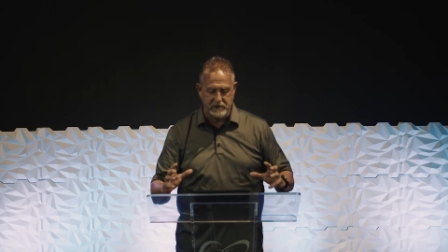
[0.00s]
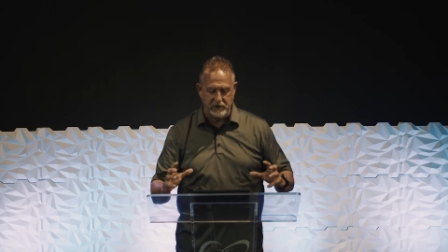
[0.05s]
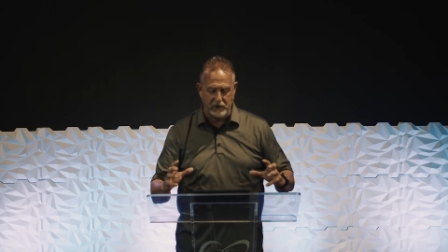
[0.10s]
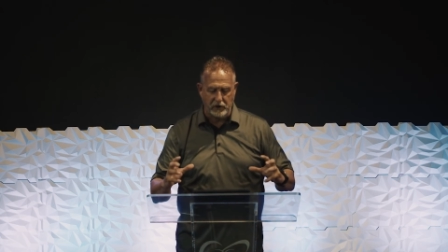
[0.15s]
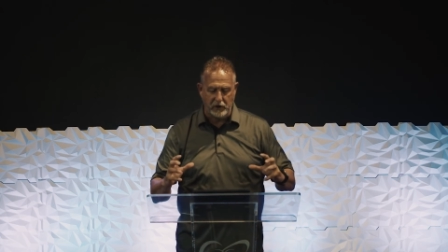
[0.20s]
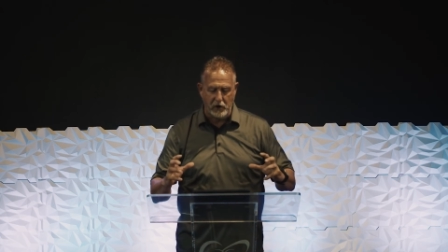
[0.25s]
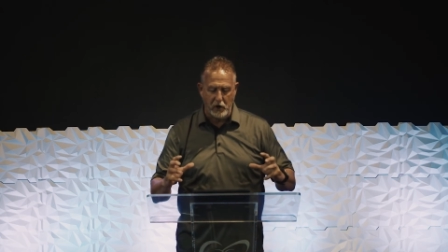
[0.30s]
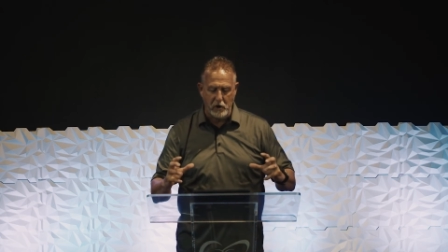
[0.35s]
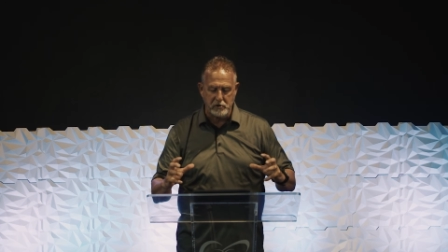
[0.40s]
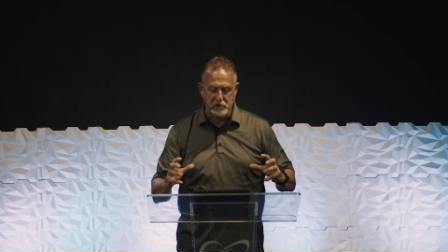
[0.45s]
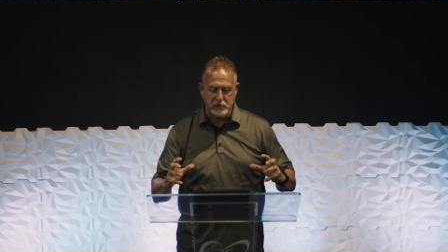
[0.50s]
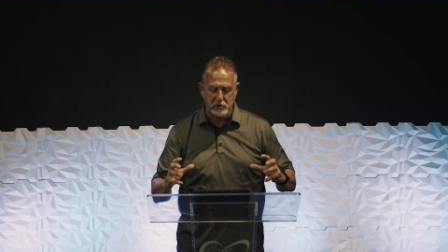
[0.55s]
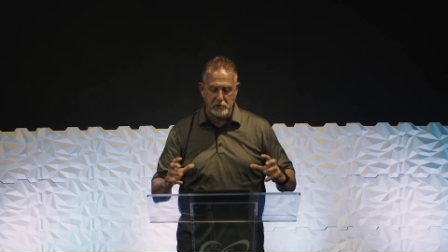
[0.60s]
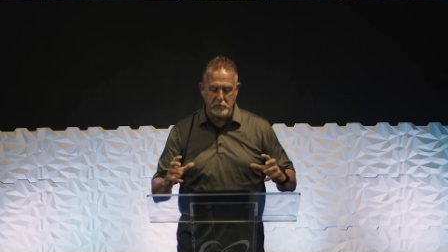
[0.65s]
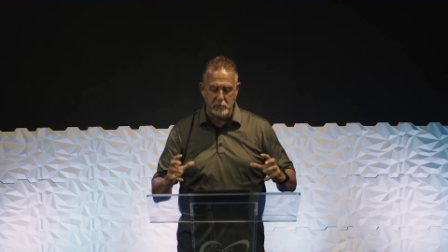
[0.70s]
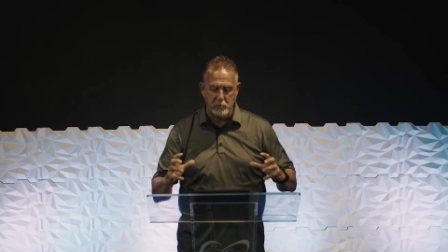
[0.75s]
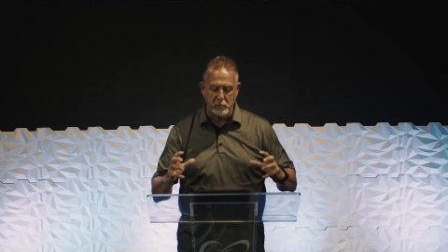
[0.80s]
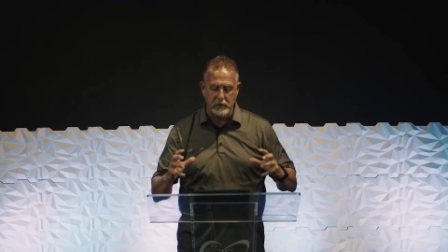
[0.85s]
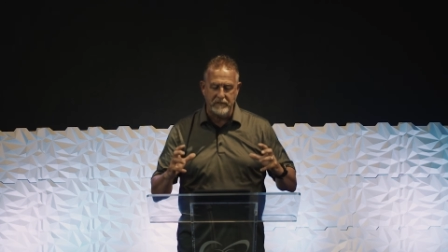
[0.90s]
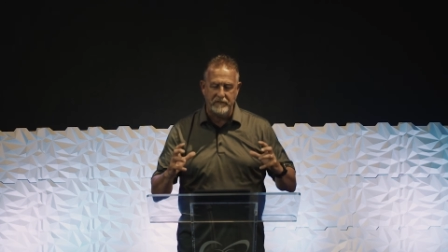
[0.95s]
The closer
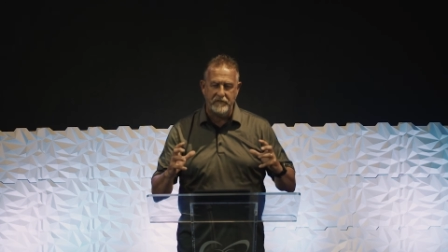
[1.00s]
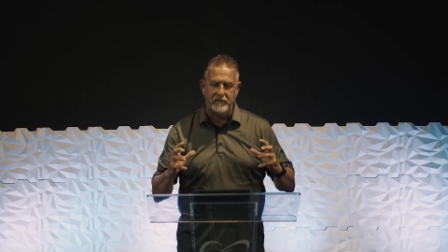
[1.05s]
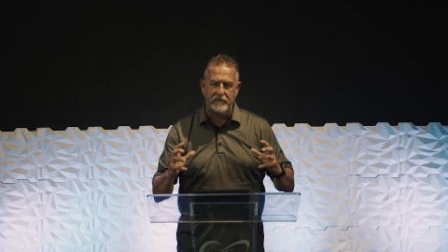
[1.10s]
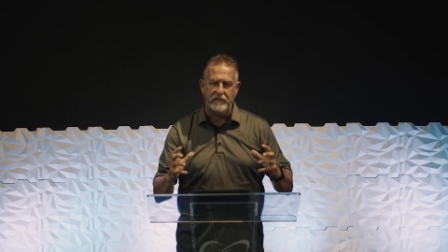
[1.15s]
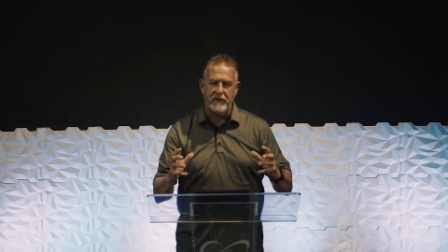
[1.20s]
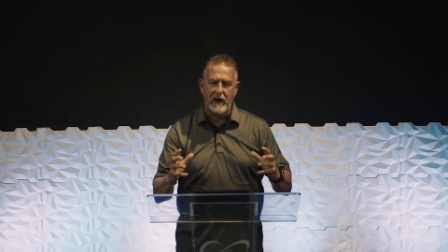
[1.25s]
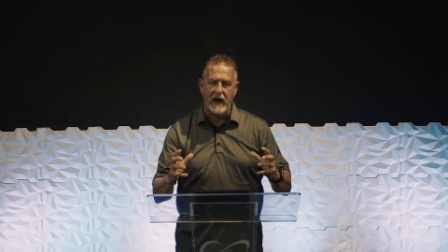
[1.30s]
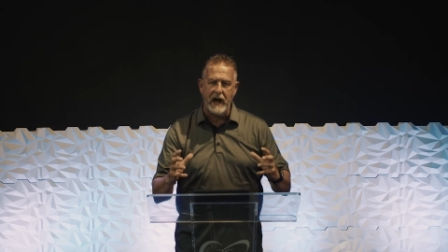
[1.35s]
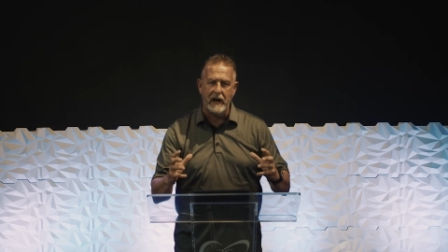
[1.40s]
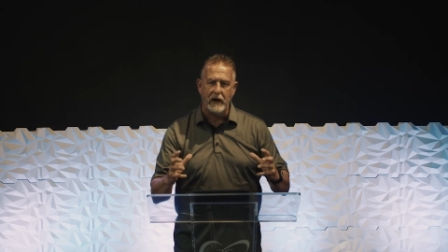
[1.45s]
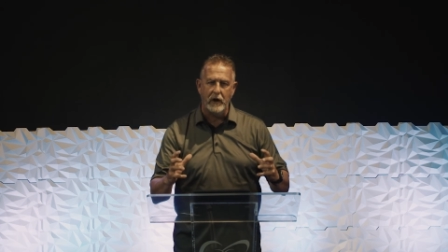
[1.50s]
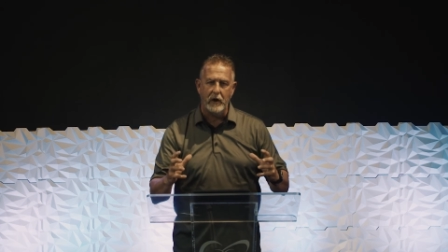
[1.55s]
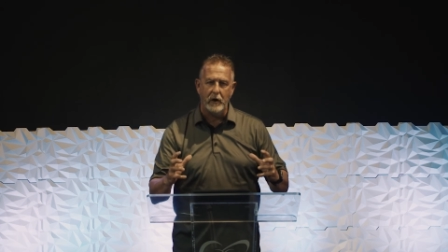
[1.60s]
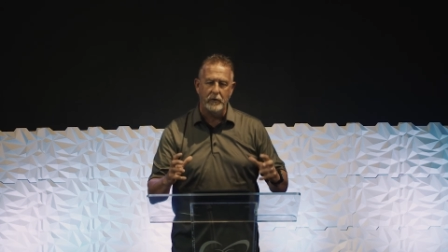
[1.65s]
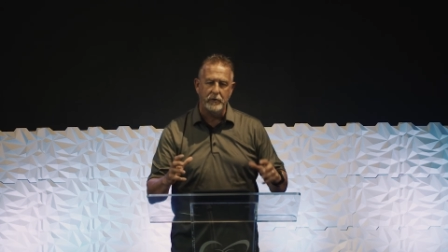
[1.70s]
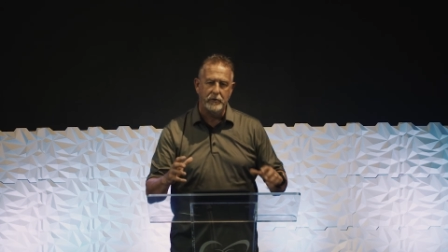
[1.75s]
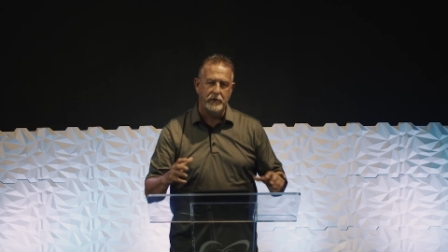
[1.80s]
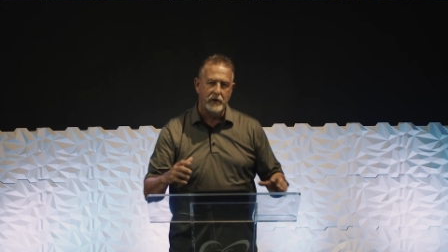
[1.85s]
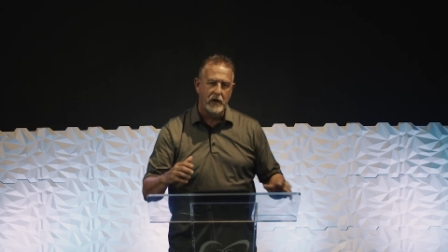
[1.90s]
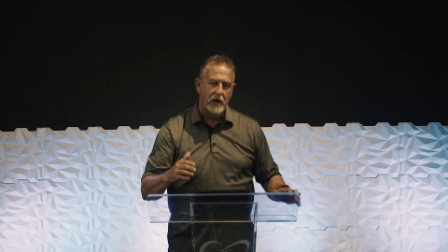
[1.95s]
we
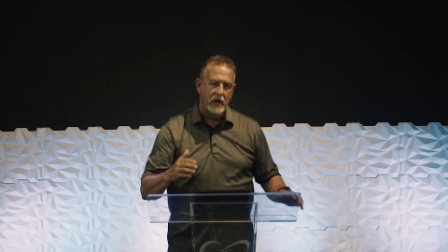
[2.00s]
follow,